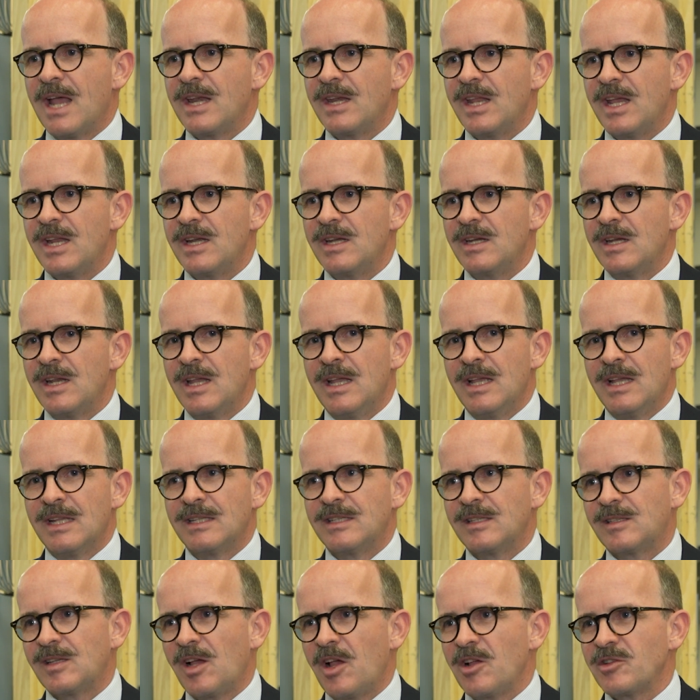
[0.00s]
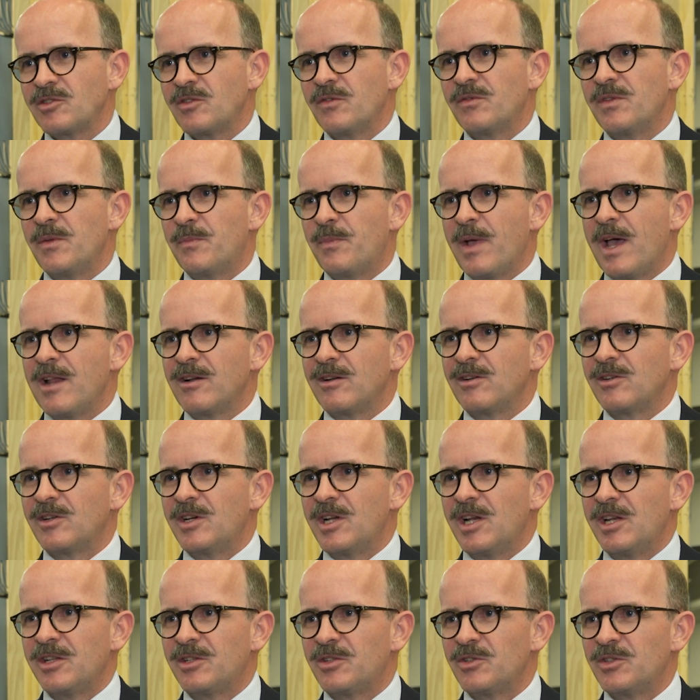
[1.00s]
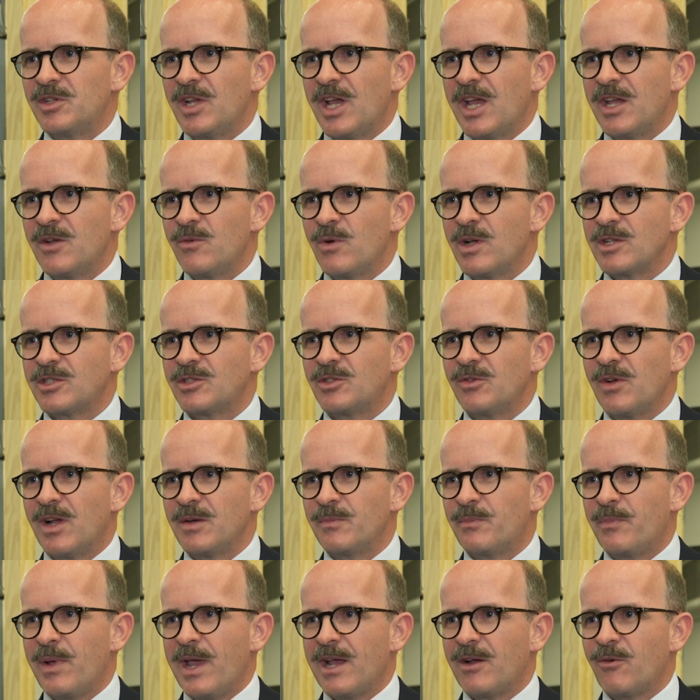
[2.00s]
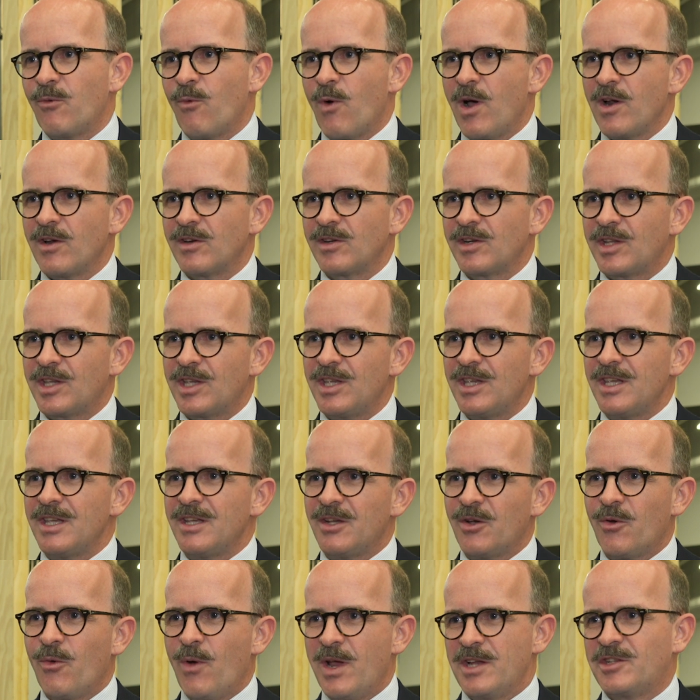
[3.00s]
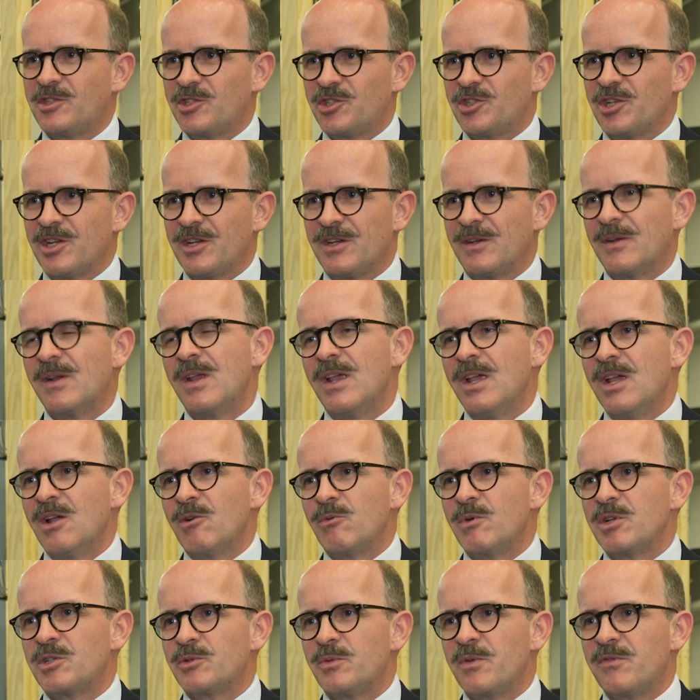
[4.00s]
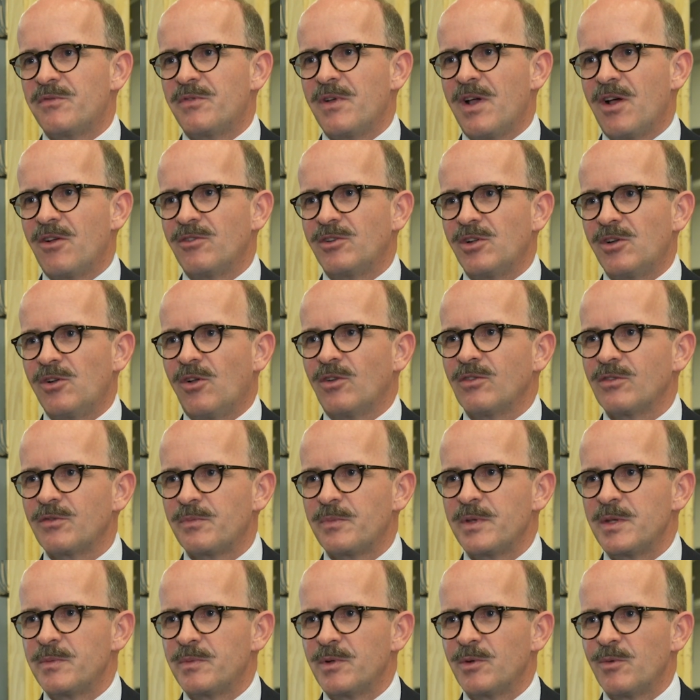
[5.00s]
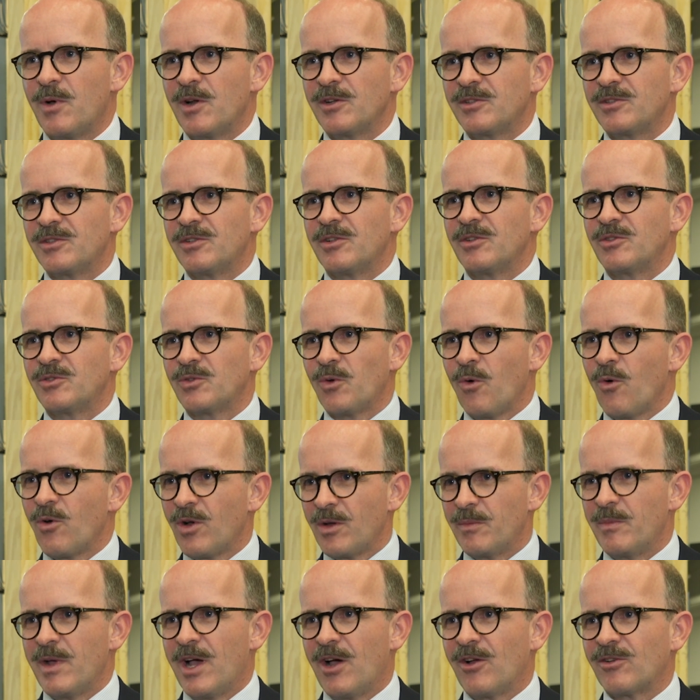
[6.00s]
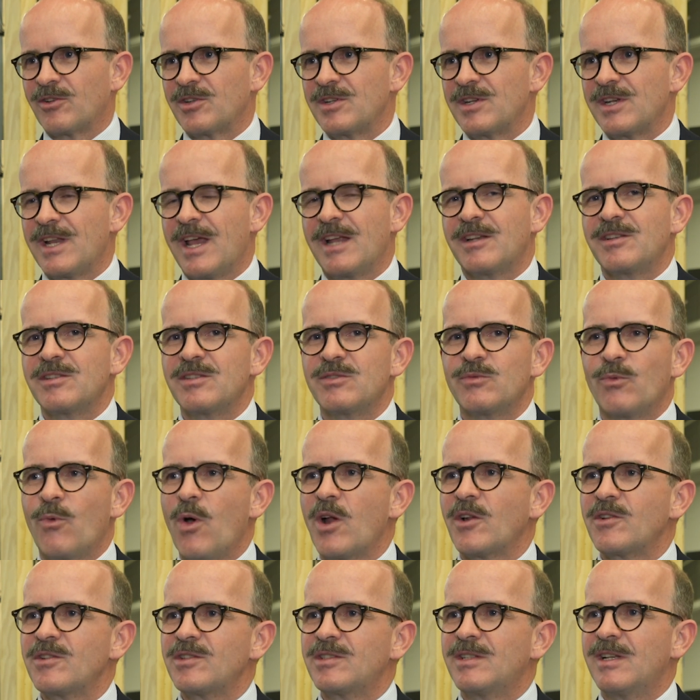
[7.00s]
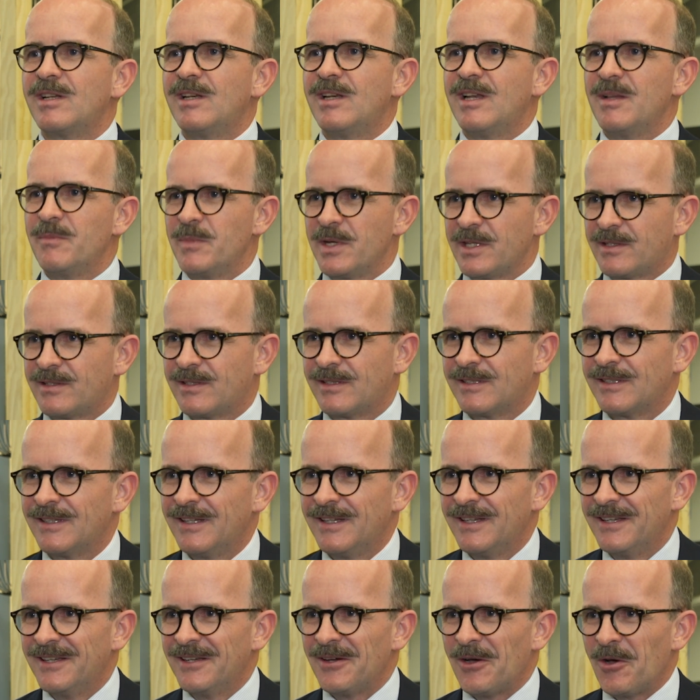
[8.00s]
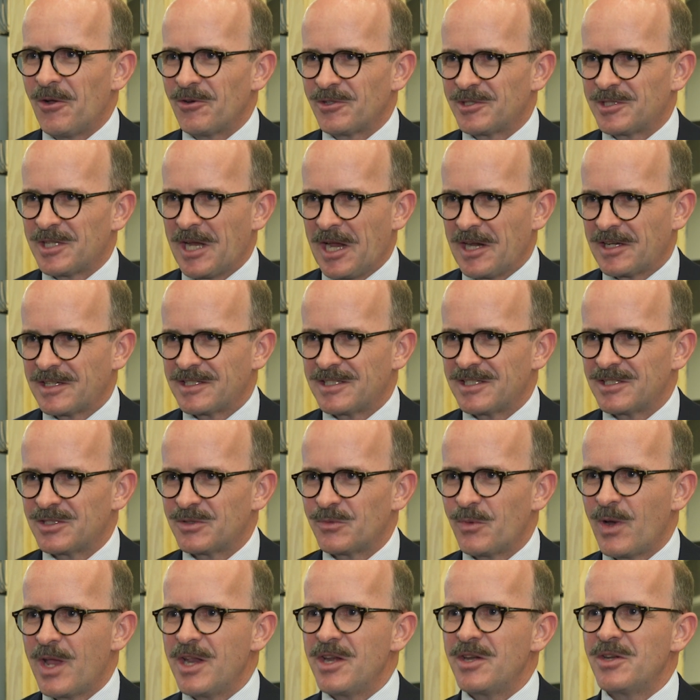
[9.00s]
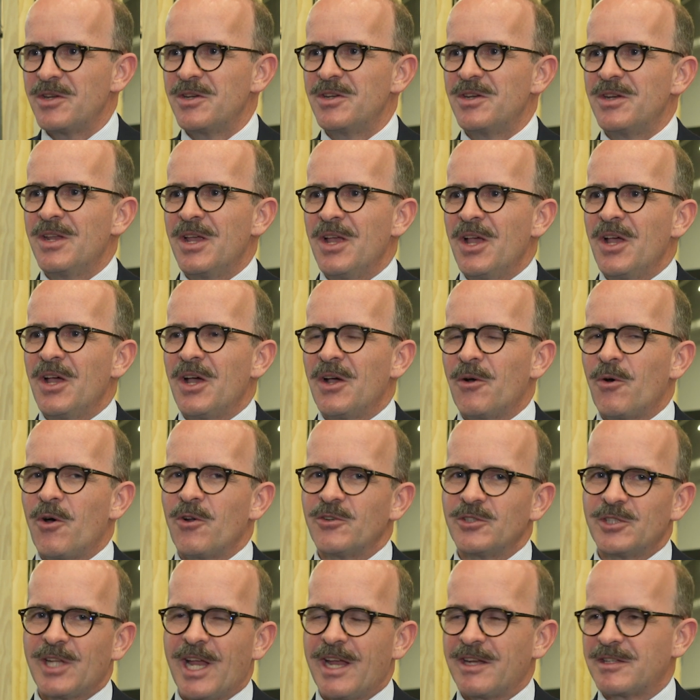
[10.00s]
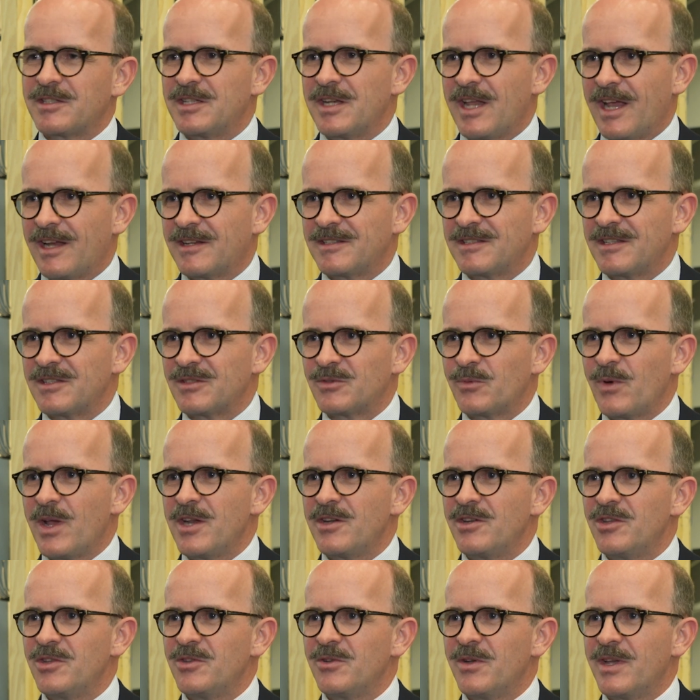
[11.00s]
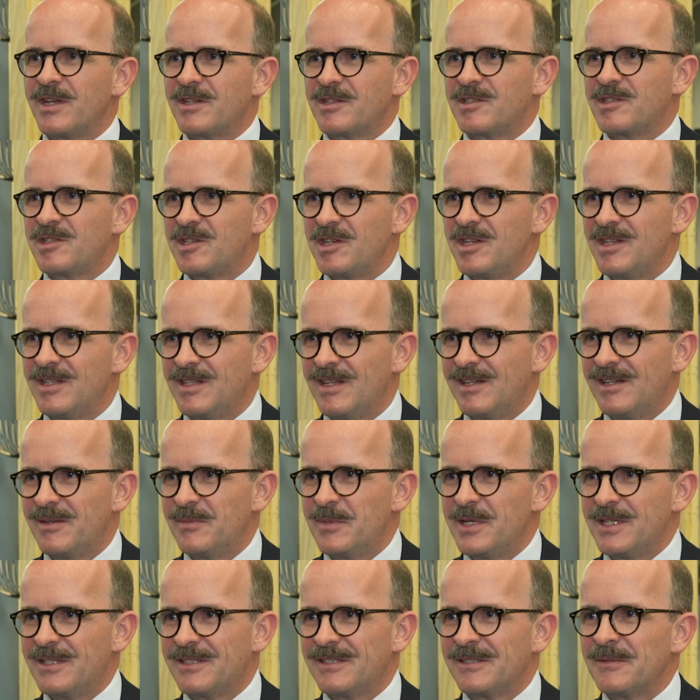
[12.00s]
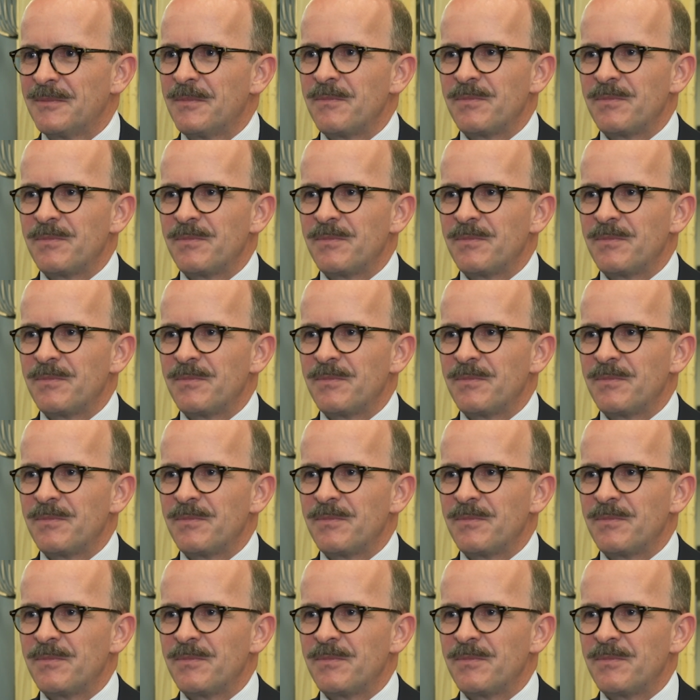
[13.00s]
then the task of the panel really today was to unpack one key question, which we found a lot of people wanted to talk about, and that is, what is the limit on taxes? When, on tax nexus, when do you exceed the limit?